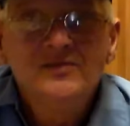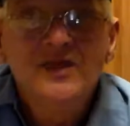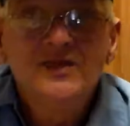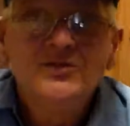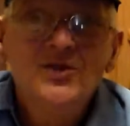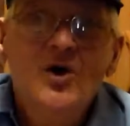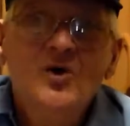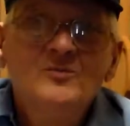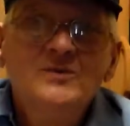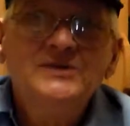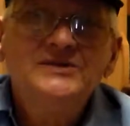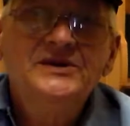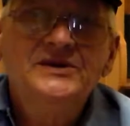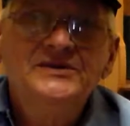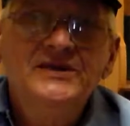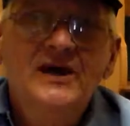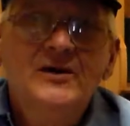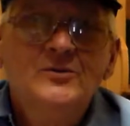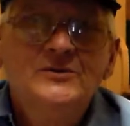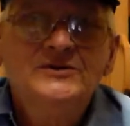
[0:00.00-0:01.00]
They told me
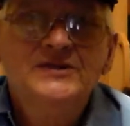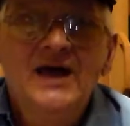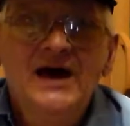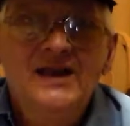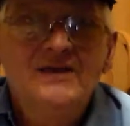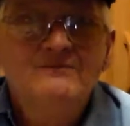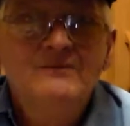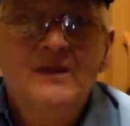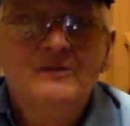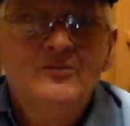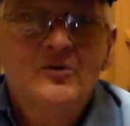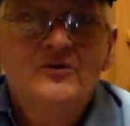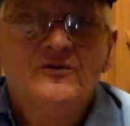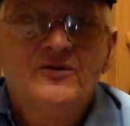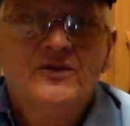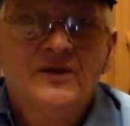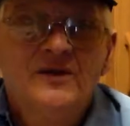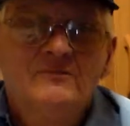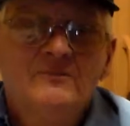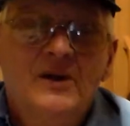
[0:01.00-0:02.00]
since I was not a member
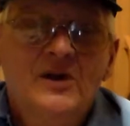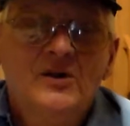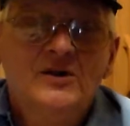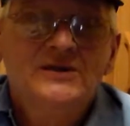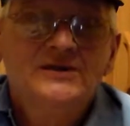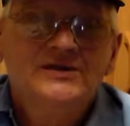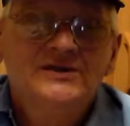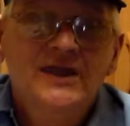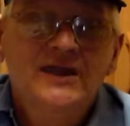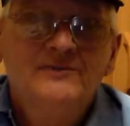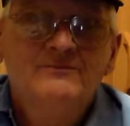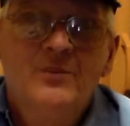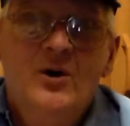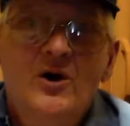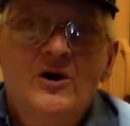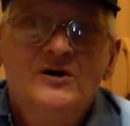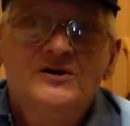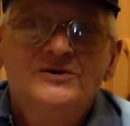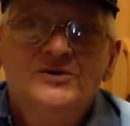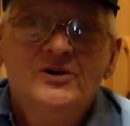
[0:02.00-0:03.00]
of the Maryland State
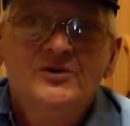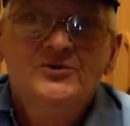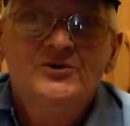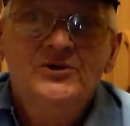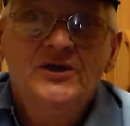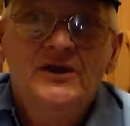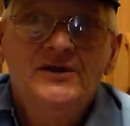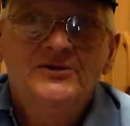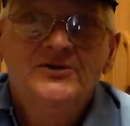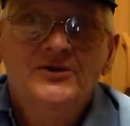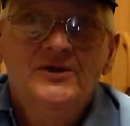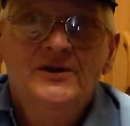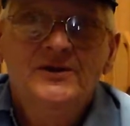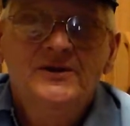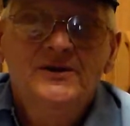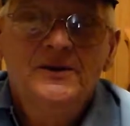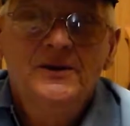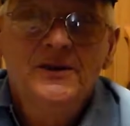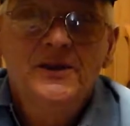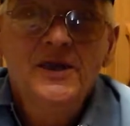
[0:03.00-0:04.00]
Bar Association,
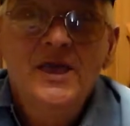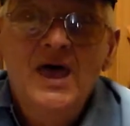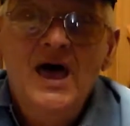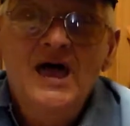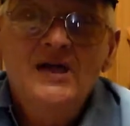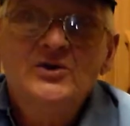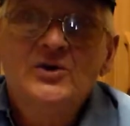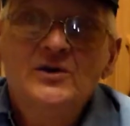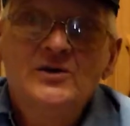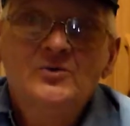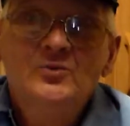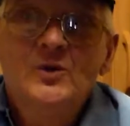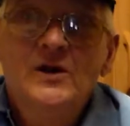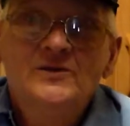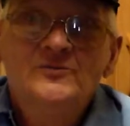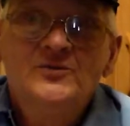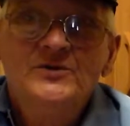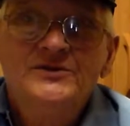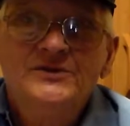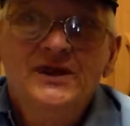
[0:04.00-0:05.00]
I couldn't
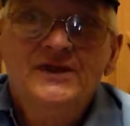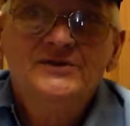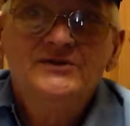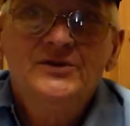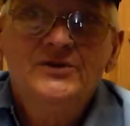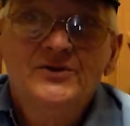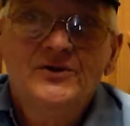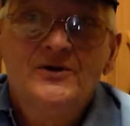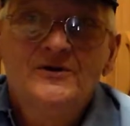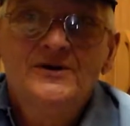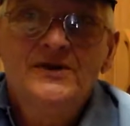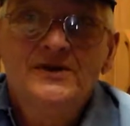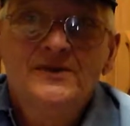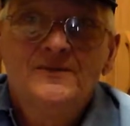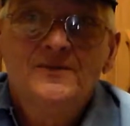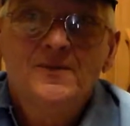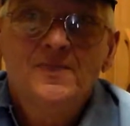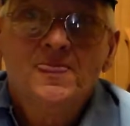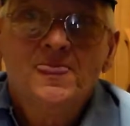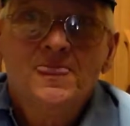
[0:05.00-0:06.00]
run for State's Attorney,
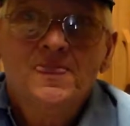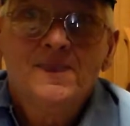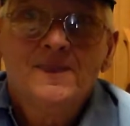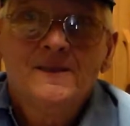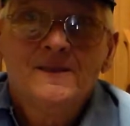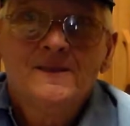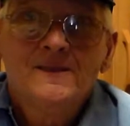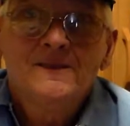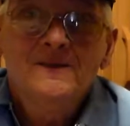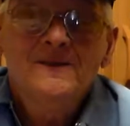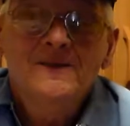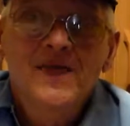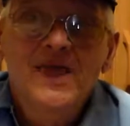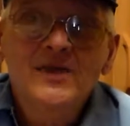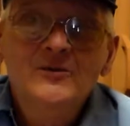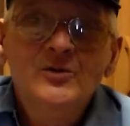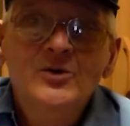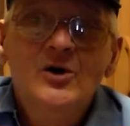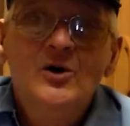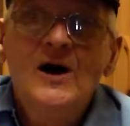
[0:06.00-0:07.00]

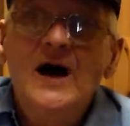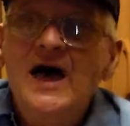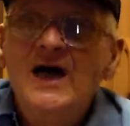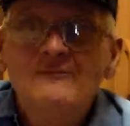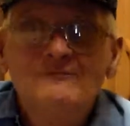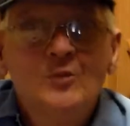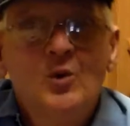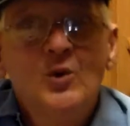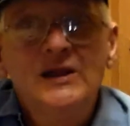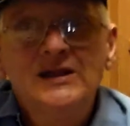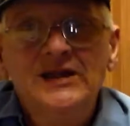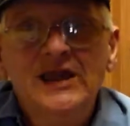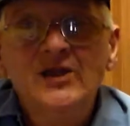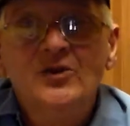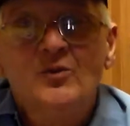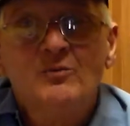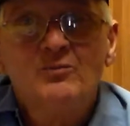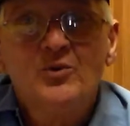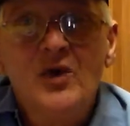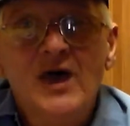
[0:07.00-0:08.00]
even though I have more
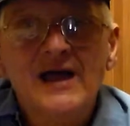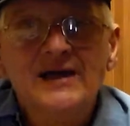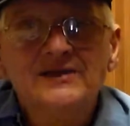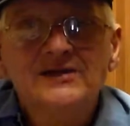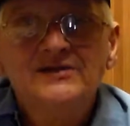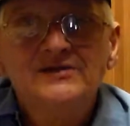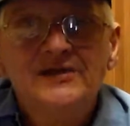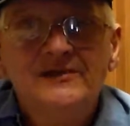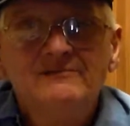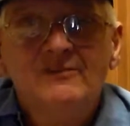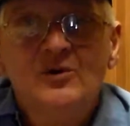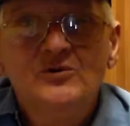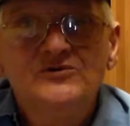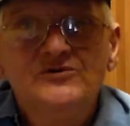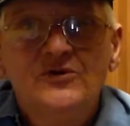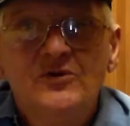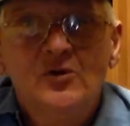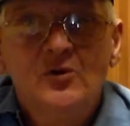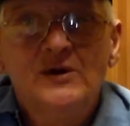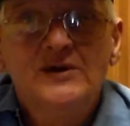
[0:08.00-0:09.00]
legal practice than
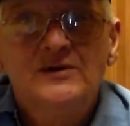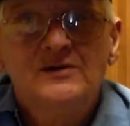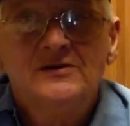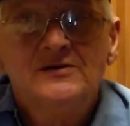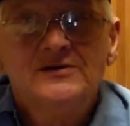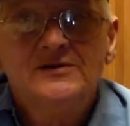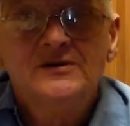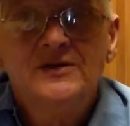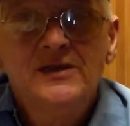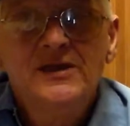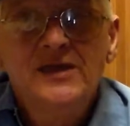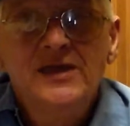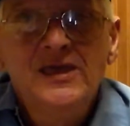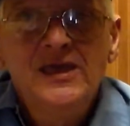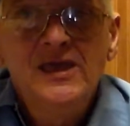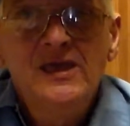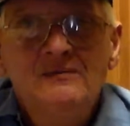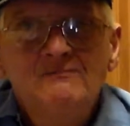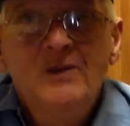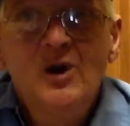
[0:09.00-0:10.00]
most lawyers.
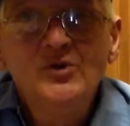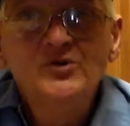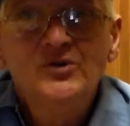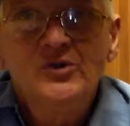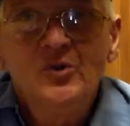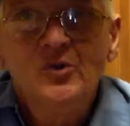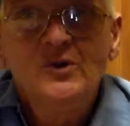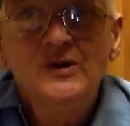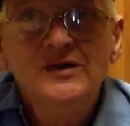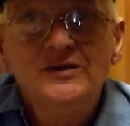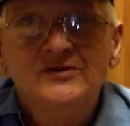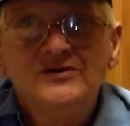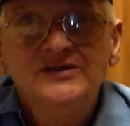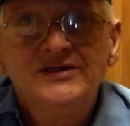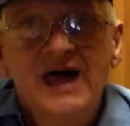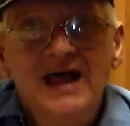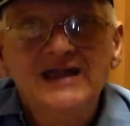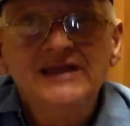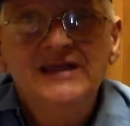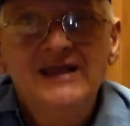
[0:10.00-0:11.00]
Most lawyers,
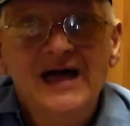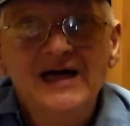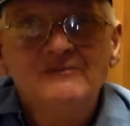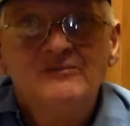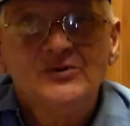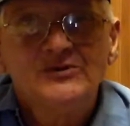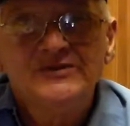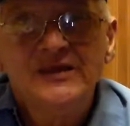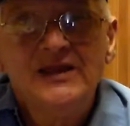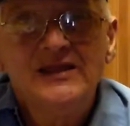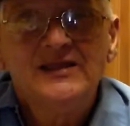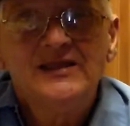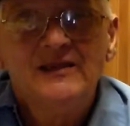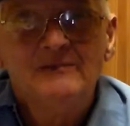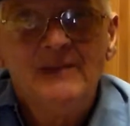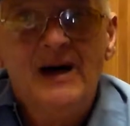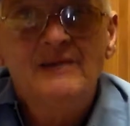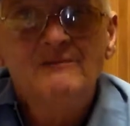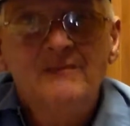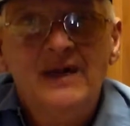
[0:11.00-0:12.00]
99% of
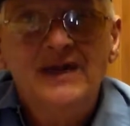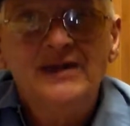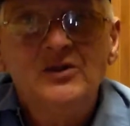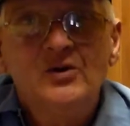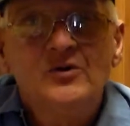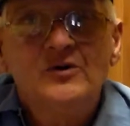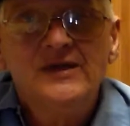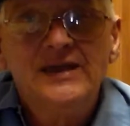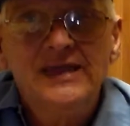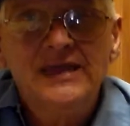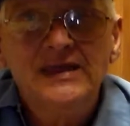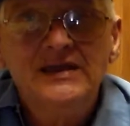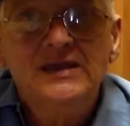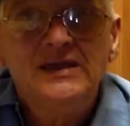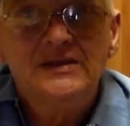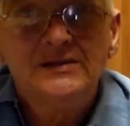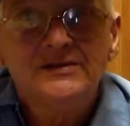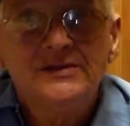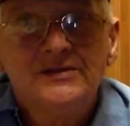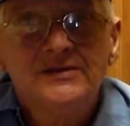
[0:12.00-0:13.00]
them I met, were
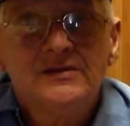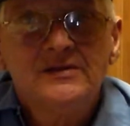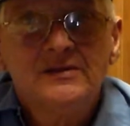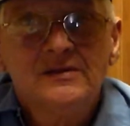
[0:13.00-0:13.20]
idiots.